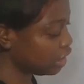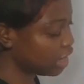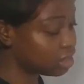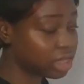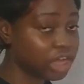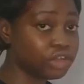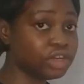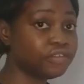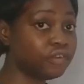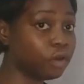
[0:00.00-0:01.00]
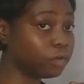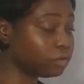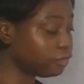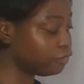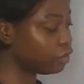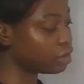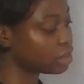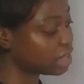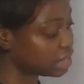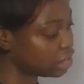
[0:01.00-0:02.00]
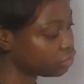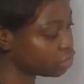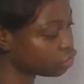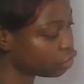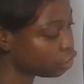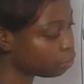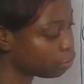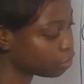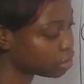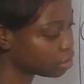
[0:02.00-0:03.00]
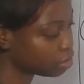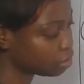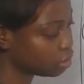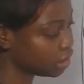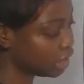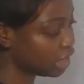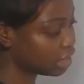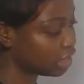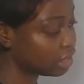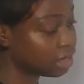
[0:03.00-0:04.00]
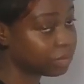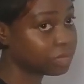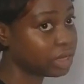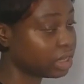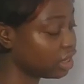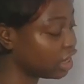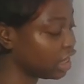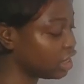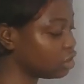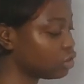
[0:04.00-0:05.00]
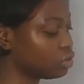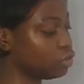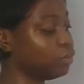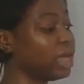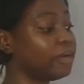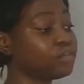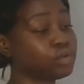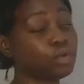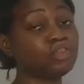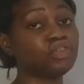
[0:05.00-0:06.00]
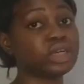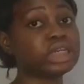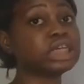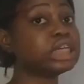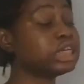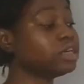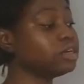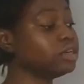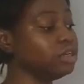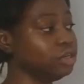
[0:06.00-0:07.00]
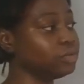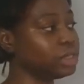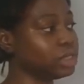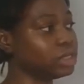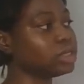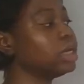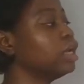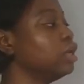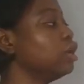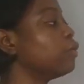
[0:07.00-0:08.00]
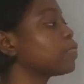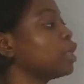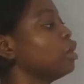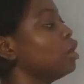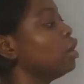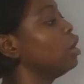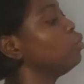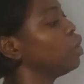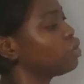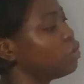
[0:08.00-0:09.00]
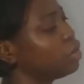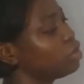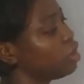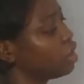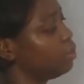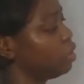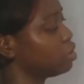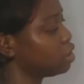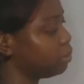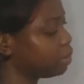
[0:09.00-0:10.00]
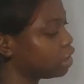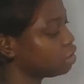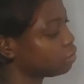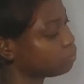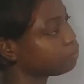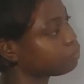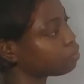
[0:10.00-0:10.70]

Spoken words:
The SI unit for force is Newton, so you put the capital letter here. So we have 200 Newton. Now, we also want to talk about something,